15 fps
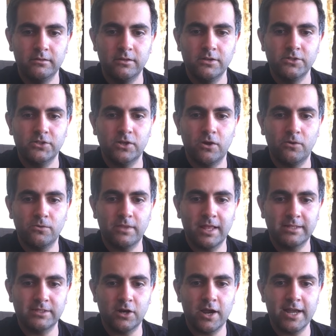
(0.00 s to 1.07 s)
So
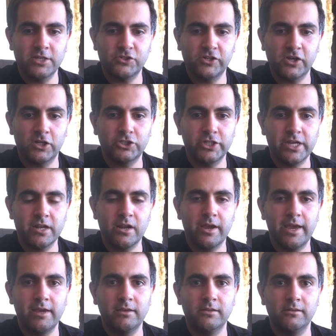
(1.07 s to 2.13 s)
that's our A string, our G and our
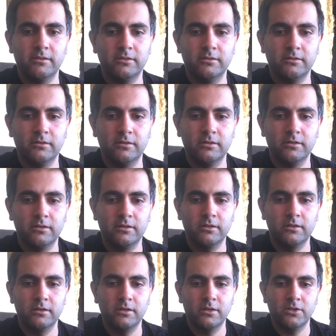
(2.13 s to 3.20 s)
A.
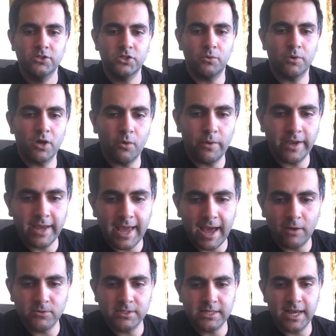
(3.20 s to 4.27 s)
So we're going
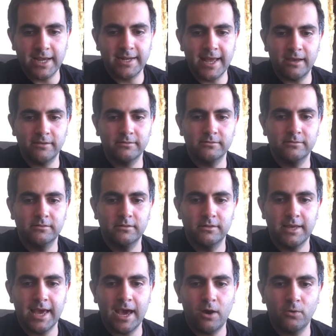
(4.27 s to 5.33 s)
outside,
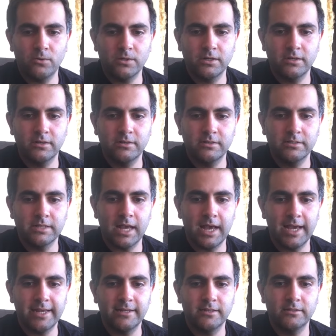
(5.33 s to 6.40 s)

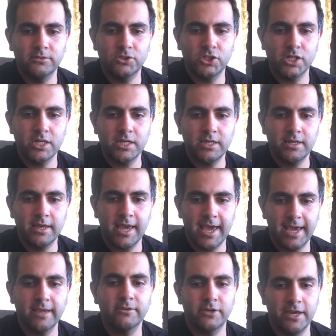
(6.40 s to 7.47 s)
outside, G, A.
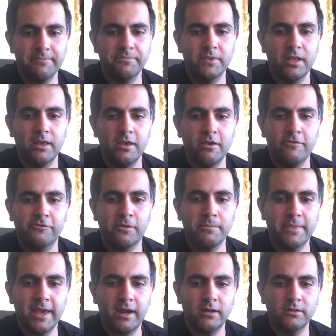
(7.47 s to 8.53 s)
Okay. From
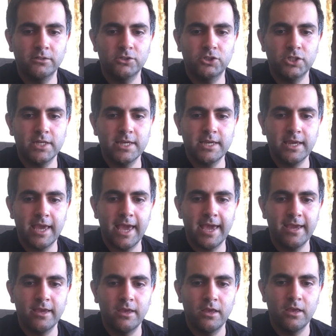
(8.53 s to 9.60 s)
there, G,
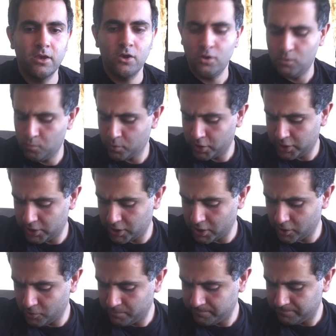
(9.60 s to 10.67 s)
A, we're going to
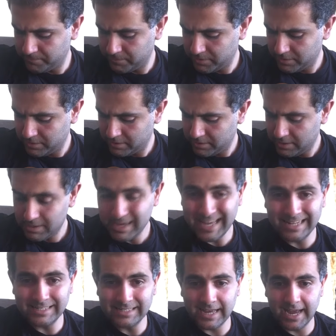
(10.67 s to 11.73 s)
go
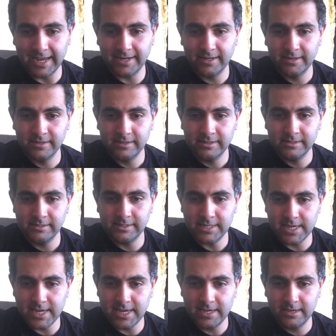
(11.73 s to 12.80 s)
inside,
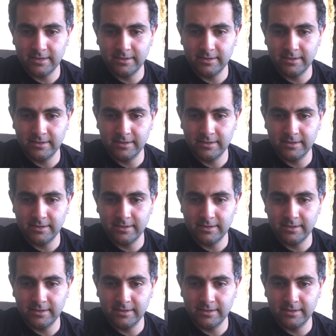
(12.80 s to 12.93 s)
C, E,